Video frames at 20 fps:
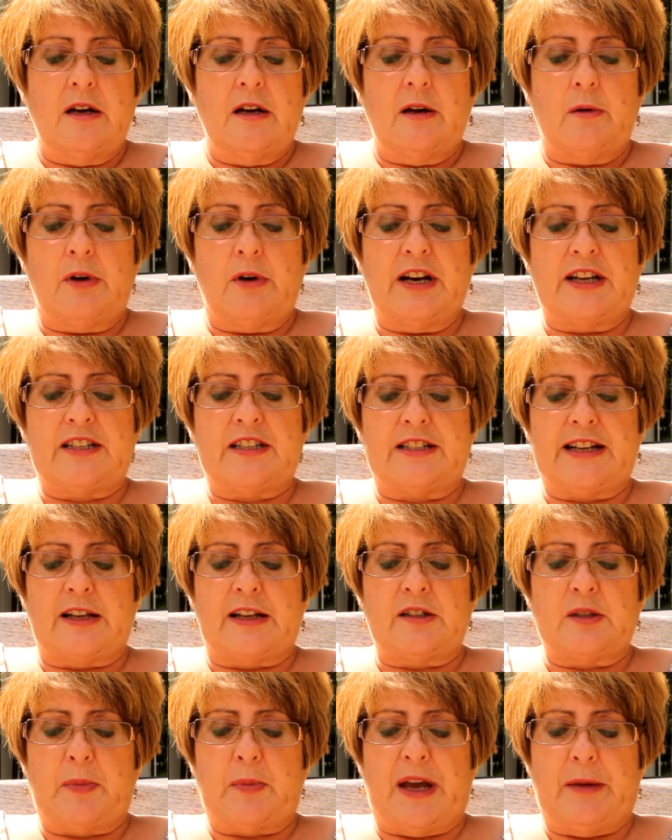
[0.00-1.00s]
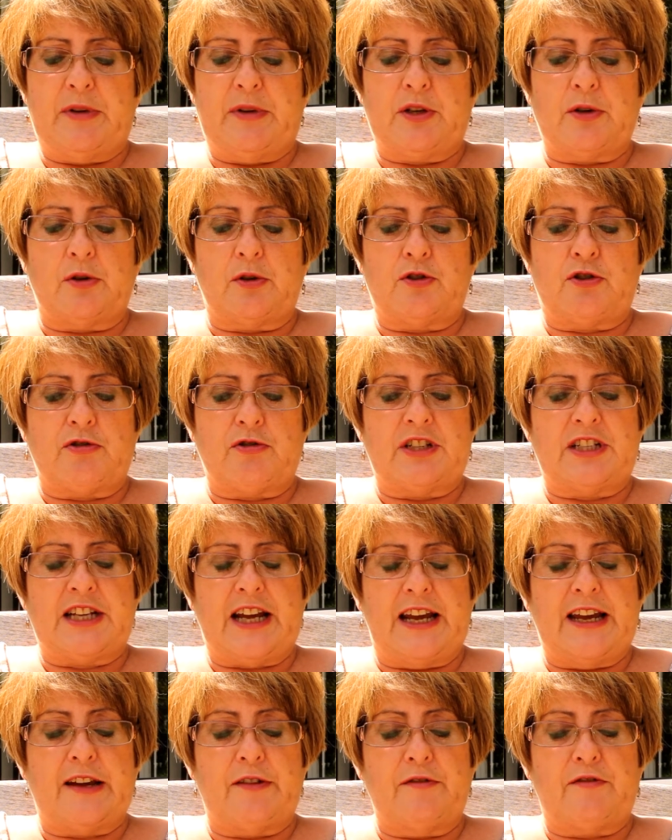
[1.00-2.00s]
When Estelle's baby daughter is
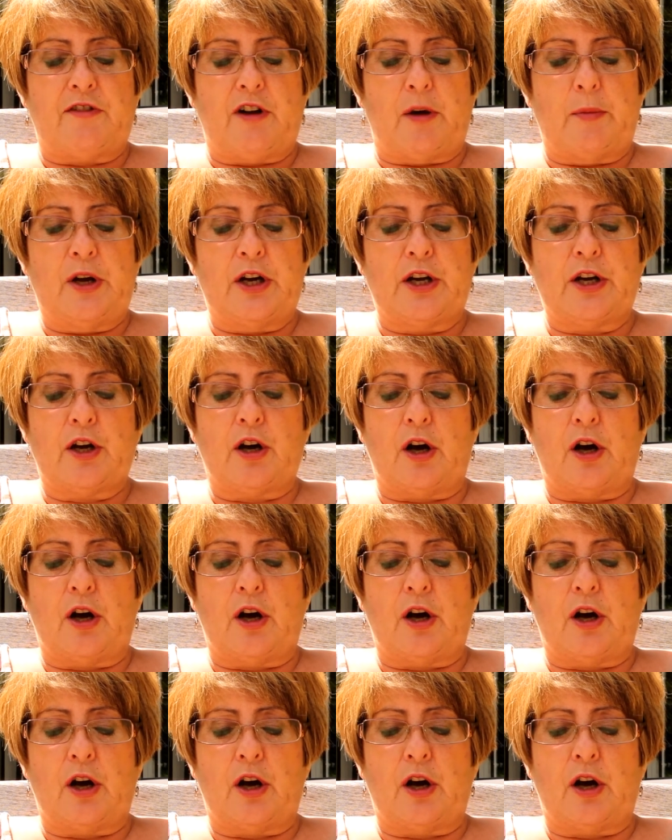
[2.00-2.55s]
taken from her